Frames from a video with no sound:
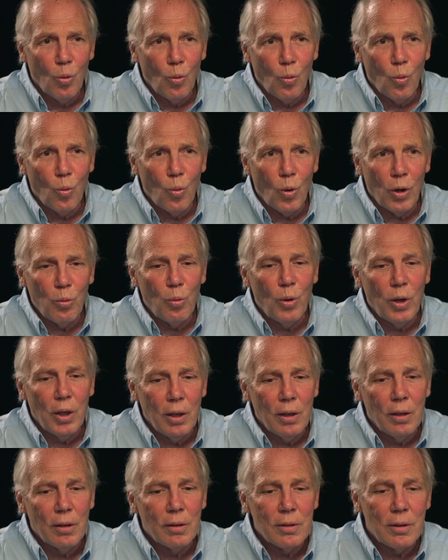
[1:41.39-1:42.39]
what are
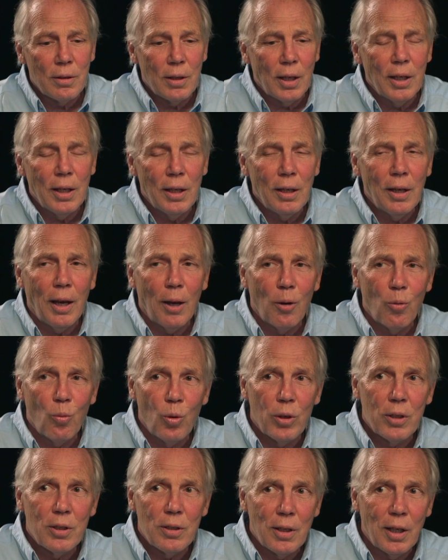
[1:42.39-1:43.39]
we studying?
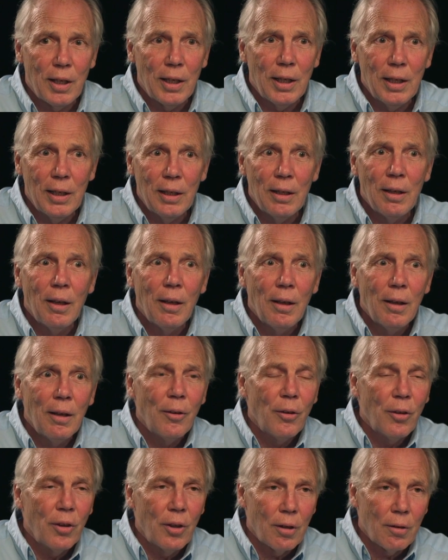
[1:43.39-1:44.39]
And we're studying
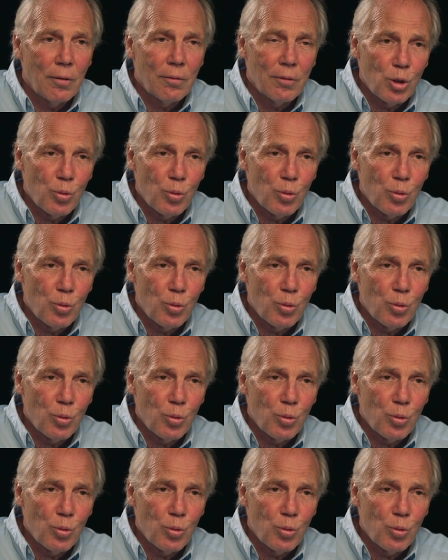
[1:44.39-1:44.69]
the